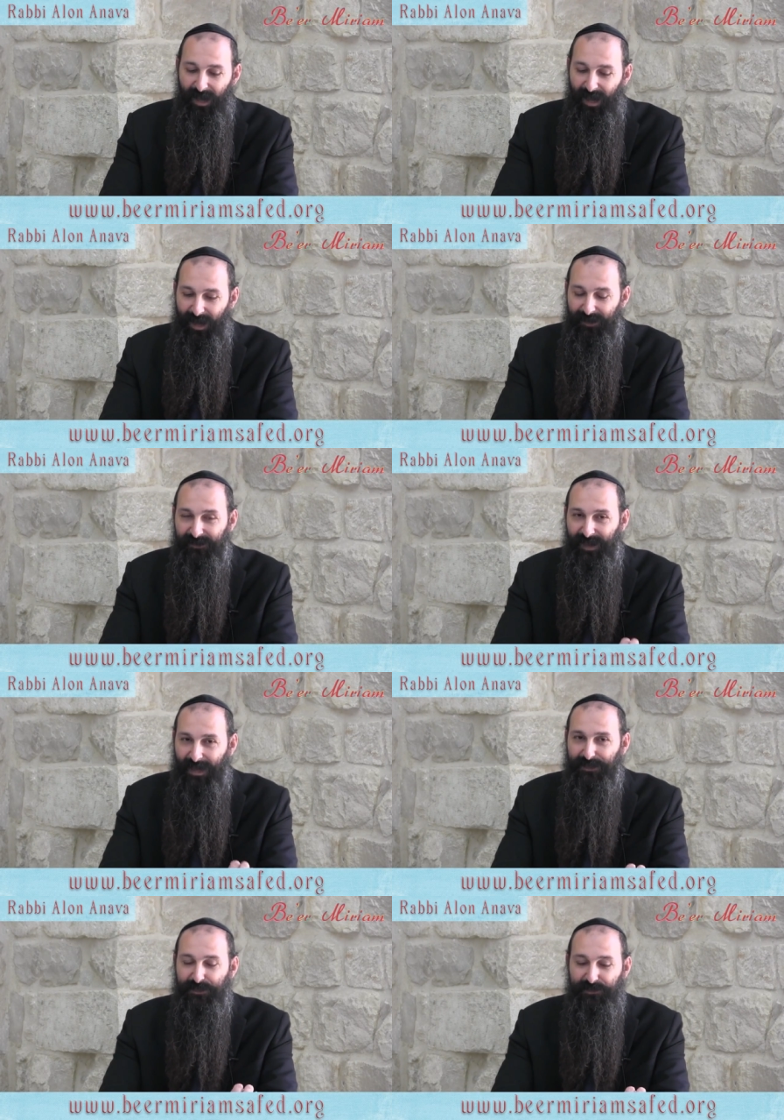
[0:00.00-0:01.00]
And
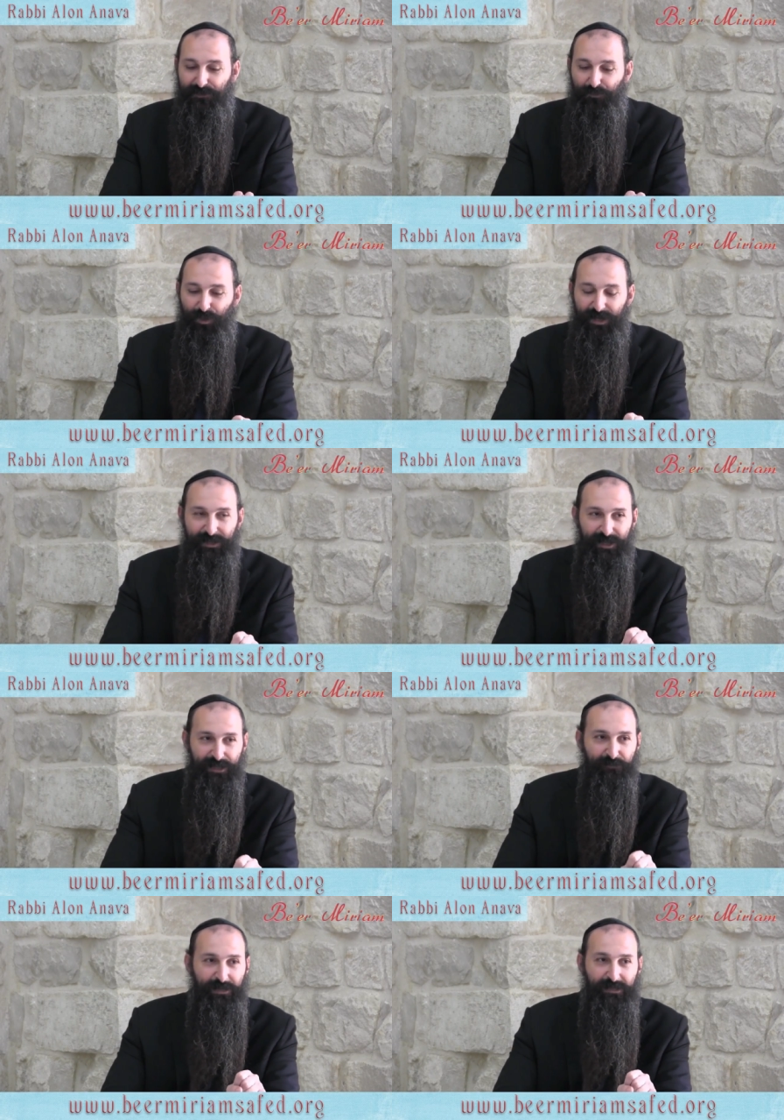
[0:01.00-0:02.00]
that's when it
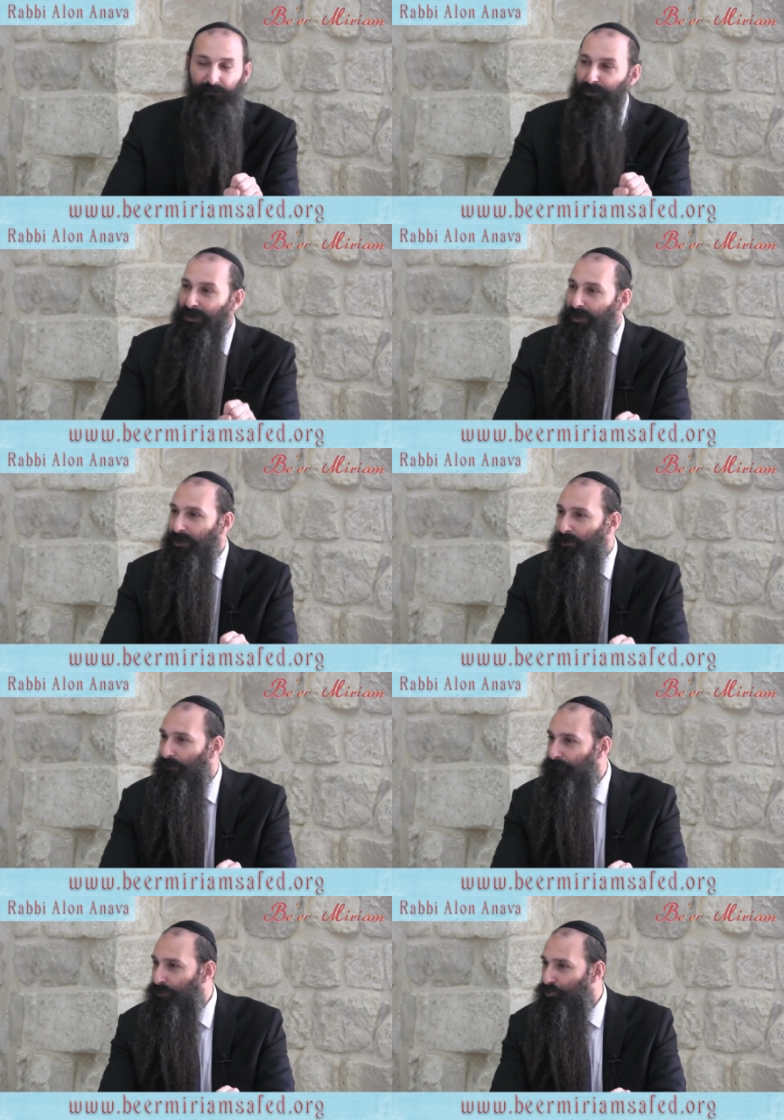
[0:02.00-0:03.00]
hit me in the beginning
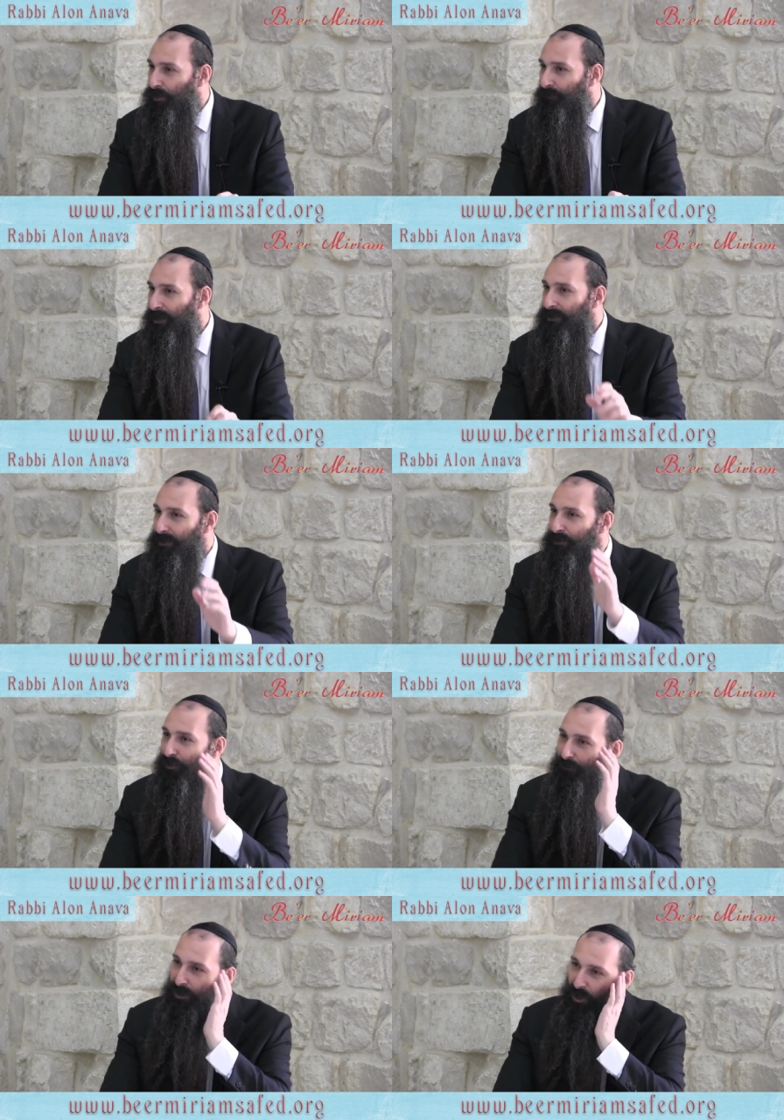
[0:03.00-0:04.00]
of the trip, and I said,
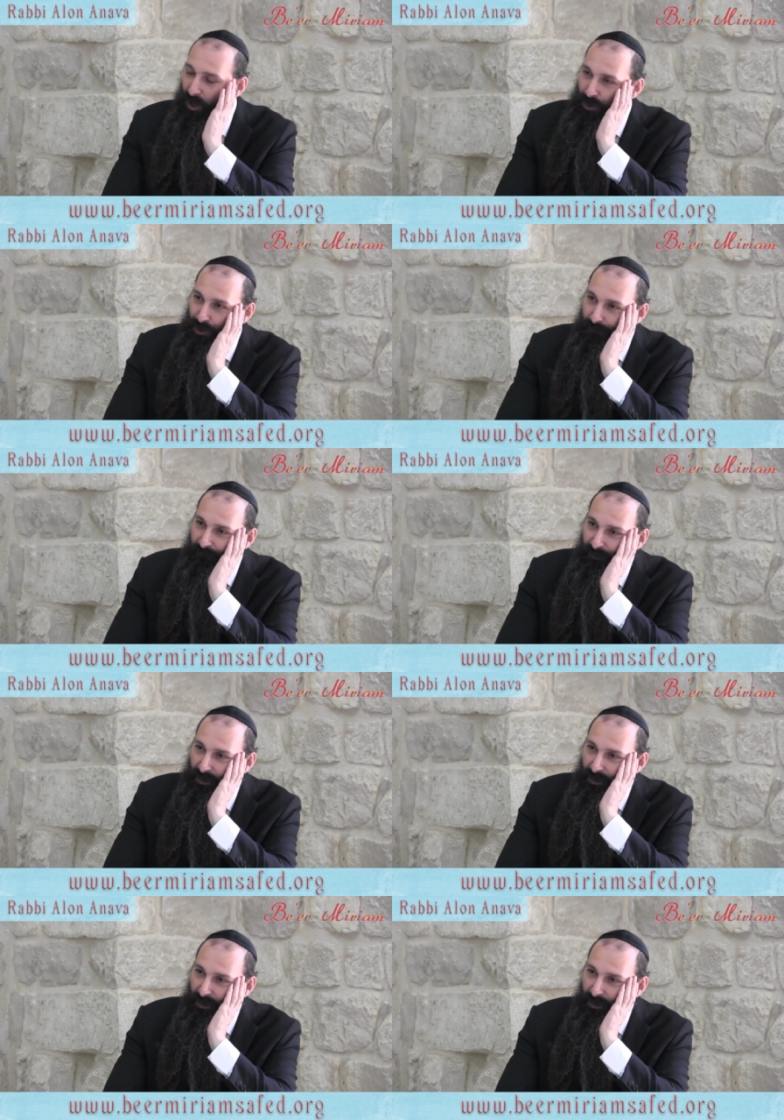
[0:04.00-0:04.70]
oh my gosh,